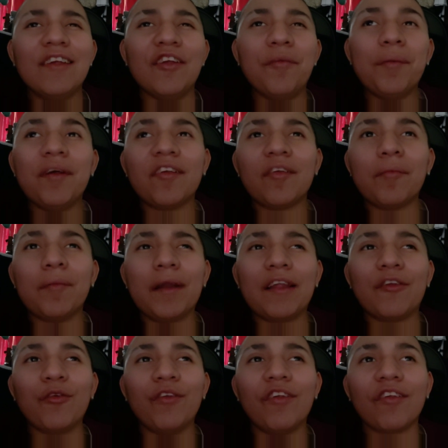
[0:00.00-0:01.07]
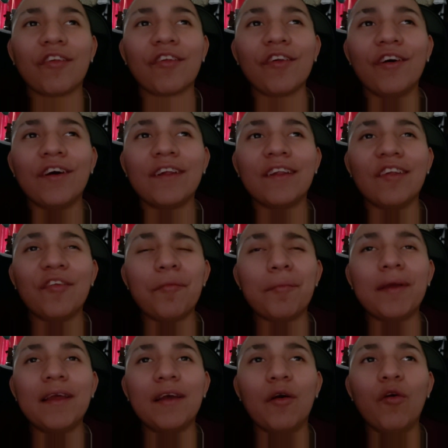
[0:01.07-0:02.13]
Just because somebody chooses a song doesn't
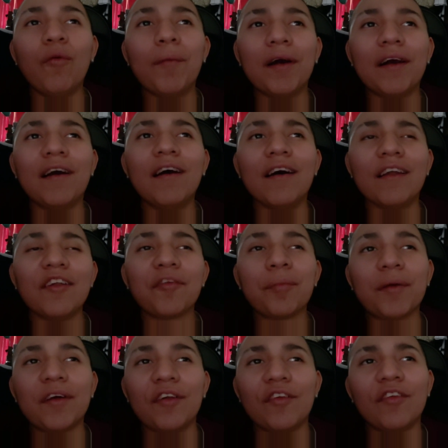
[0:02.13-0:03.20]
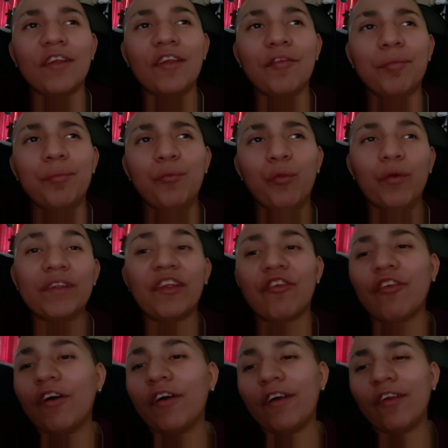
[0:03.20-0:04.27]
mean, oh my god, it's because it's what the
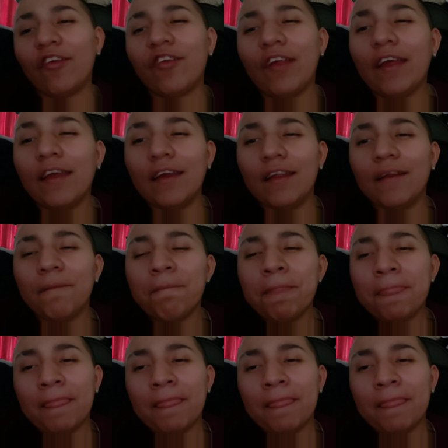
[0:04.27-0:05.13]
song is saying.